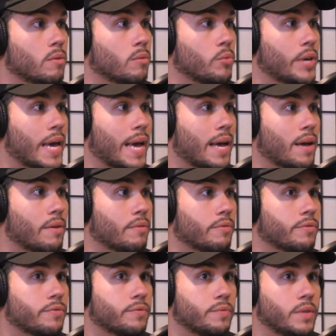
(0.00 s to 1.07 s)
We
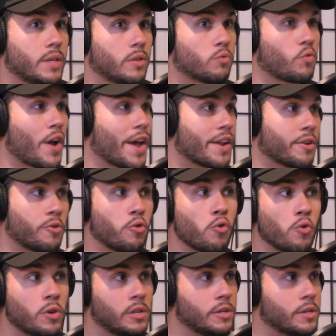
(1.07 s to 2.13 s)
have these Ryan
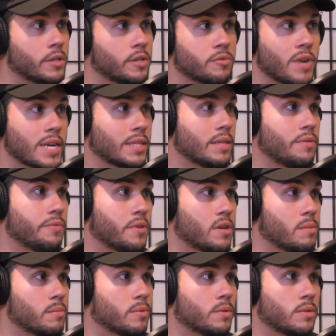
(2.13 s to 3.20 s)
Coogler directed
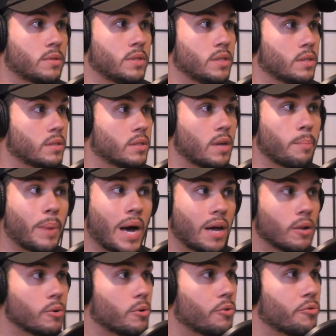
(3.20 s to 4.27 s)
films, these
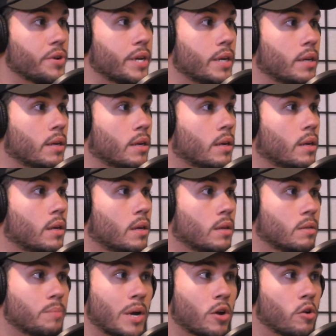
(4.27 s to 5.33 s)
Apollo Creed,
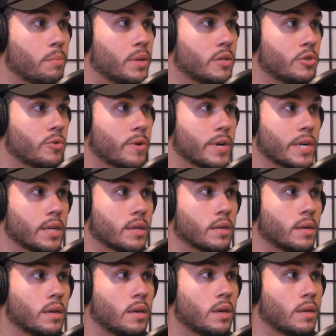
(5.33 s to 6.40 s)
Michael B.
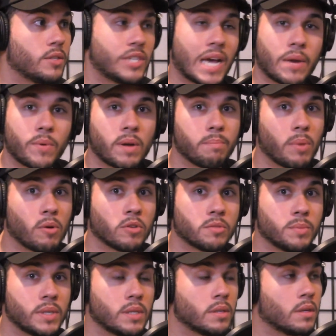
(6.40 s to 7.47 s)
Jordan, Chadwick
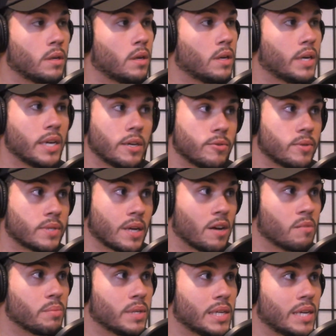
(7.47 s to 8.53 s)
Boseman, Idris
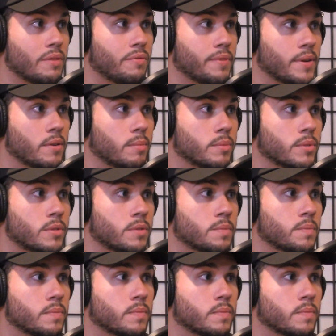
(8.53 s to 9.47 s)
Elba led films,